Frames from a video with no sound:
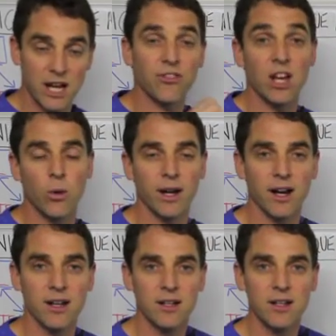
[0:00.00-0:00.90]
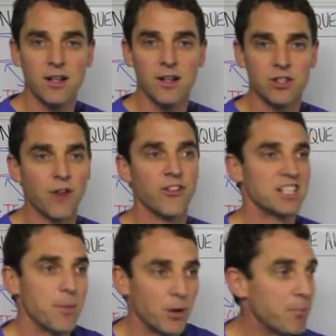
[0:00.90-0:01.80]
get there quicker. So for
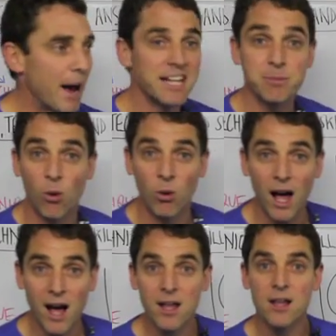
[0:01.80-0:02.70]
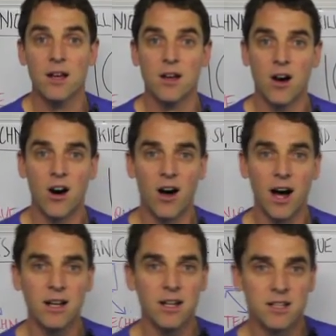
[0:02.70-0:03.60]
example, a baseballer, all
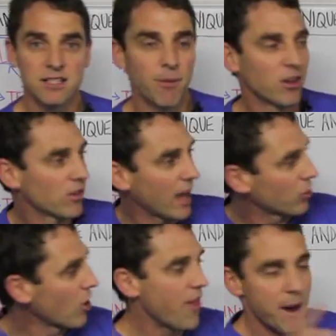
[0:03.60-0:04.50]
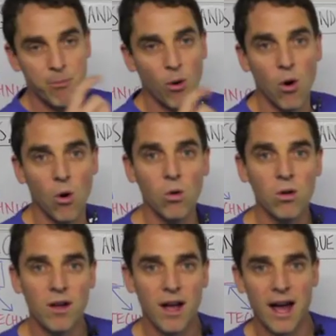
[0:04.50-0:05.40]
right, they throw that
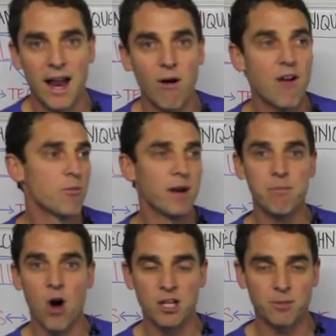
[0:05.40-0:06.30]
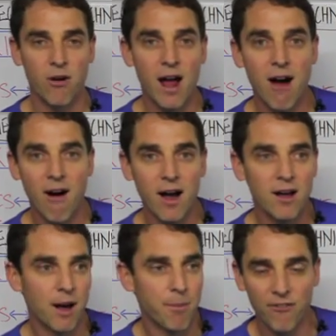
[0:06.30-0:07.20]
ball at however many miles per hour,
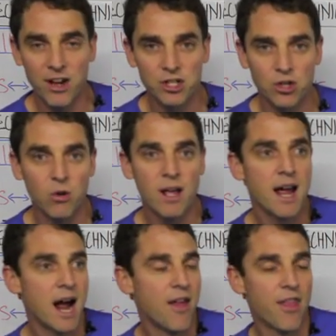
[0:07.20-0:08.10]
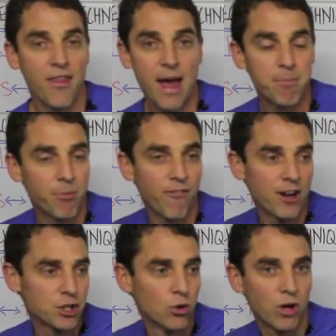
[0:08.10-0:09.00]
a professional, and then that
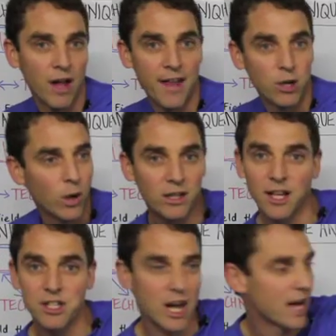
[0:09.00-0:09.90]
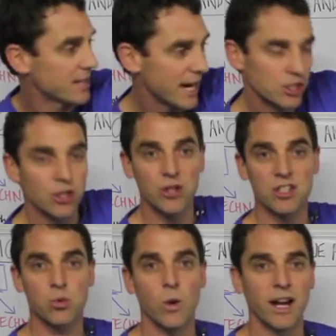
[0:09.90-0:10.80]
professional can then quickly adjust, execute a
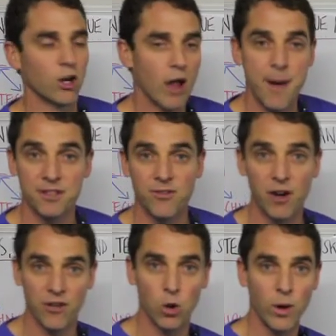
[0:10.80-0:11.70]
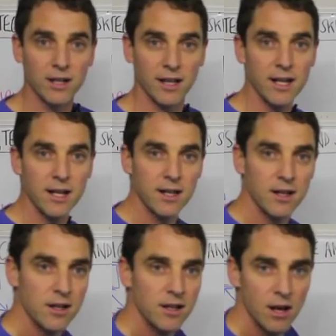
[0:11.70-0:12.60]
swing, and it all happens very, very quickly.
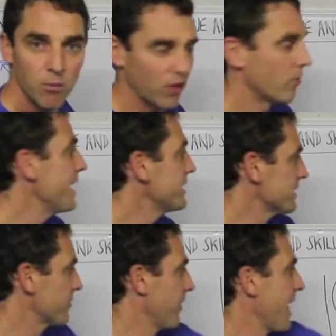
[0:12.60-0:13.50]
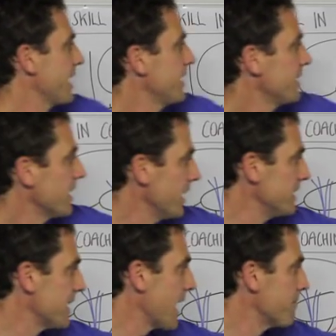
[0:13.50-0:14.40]
And one of the reasons for that
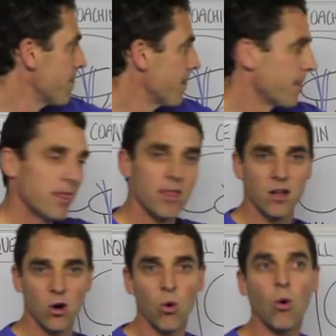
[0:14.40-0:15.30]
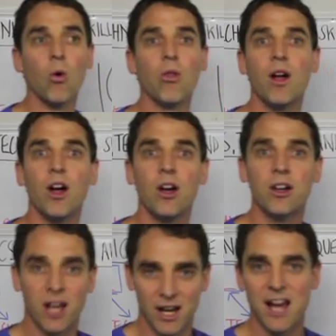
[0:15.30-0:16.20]
is that all the
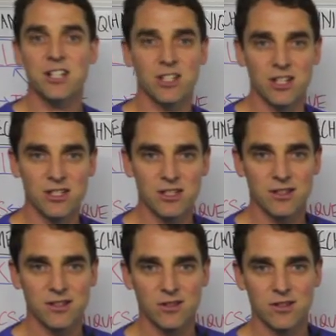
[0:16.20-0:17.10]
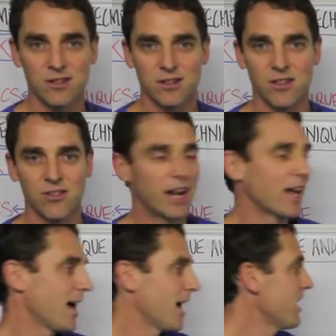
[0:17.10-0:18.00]
connections that
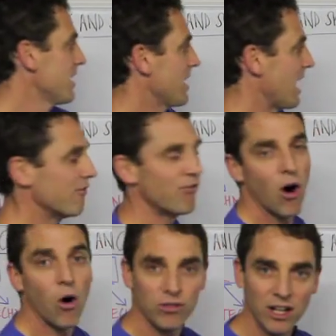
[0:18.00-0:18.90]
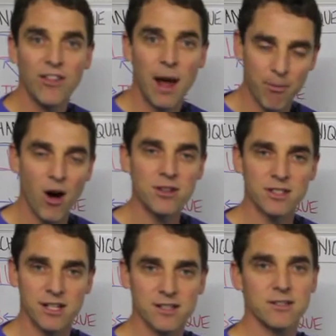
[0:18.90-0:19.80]
are involved in that
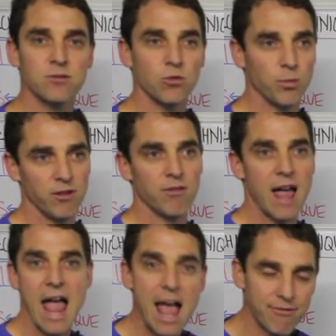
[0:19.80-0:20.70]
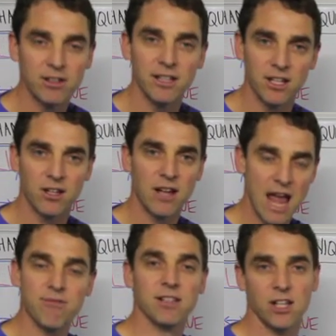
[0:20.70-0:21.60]
process will be heavily
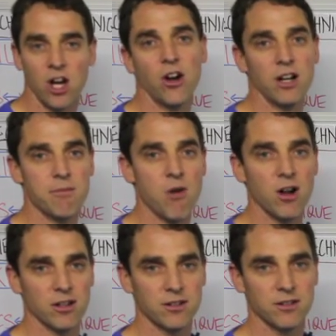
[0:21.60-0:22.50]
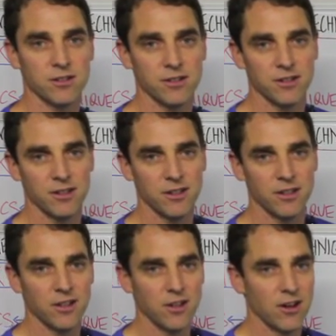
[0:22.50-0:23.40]
coated in myelin.
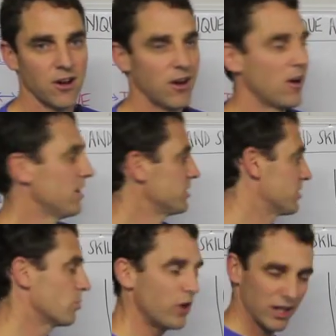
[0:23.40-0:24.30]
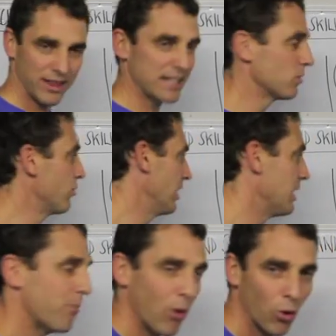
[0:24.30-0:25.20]
So that's a really
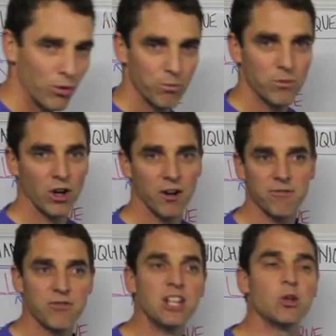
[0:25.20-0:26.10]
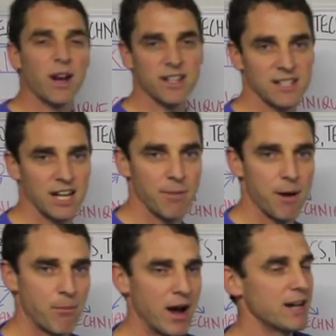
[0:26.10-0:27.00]
important kind of thing to understand
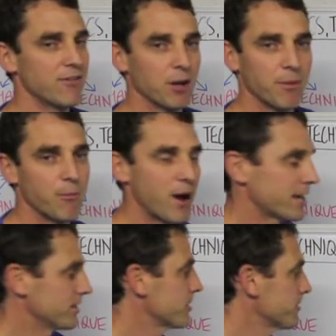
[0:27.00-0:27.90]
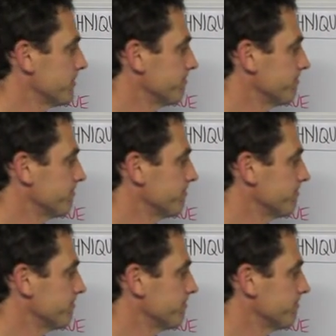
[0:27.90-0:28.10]
about brain development practice.